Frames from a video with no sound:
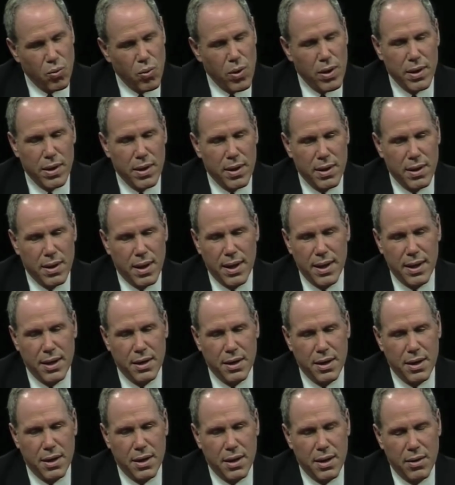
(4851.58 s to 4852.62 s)
Well,
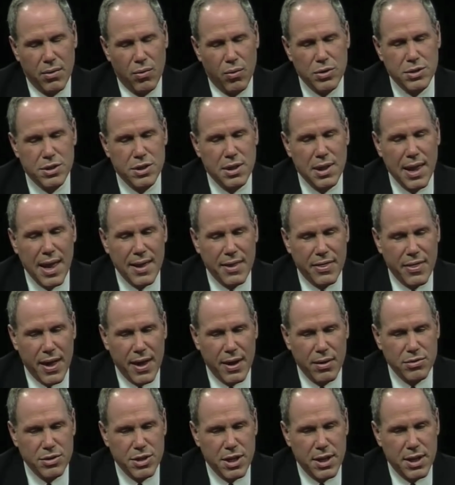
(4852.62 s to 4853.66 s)
it wasn't like
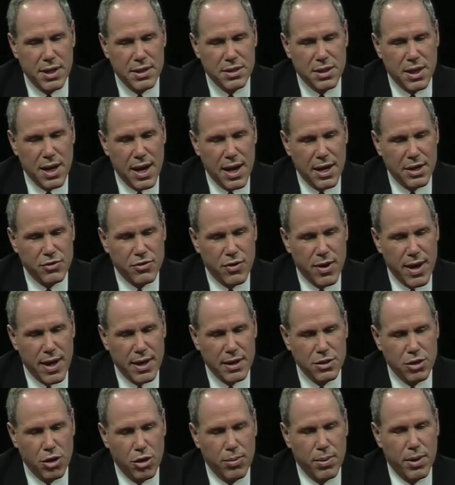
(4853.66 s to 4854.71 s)
that. It was in his
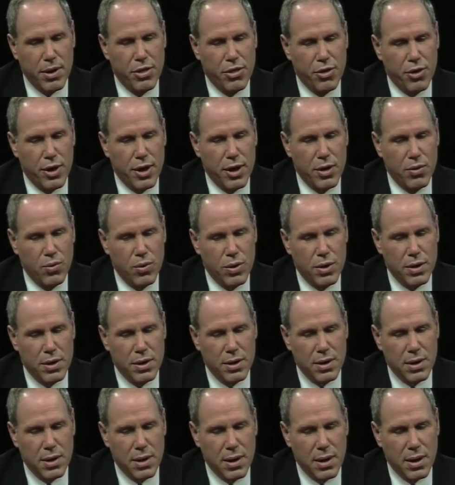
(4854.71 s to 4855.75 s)
contract. Nobody thought he
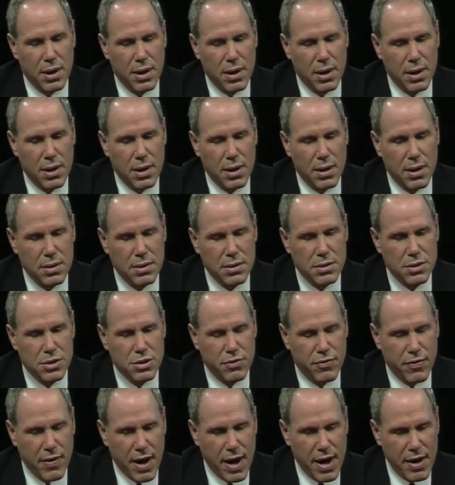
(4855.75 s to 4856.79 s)
wouldn't
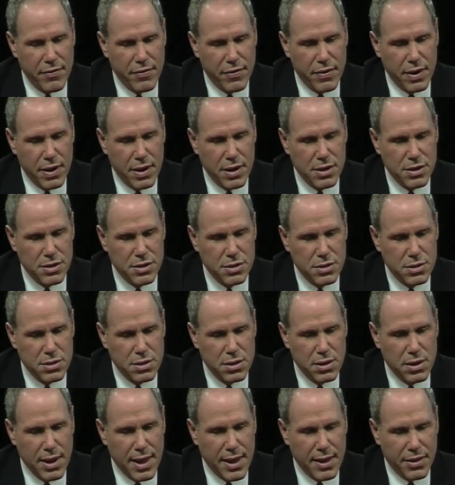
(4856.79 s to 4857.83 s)
survive his
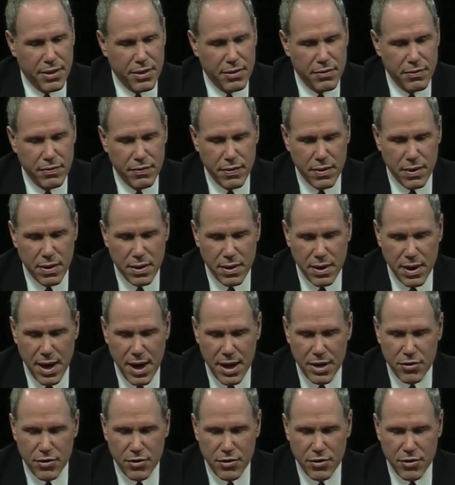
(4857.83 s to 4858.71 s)
length of contract.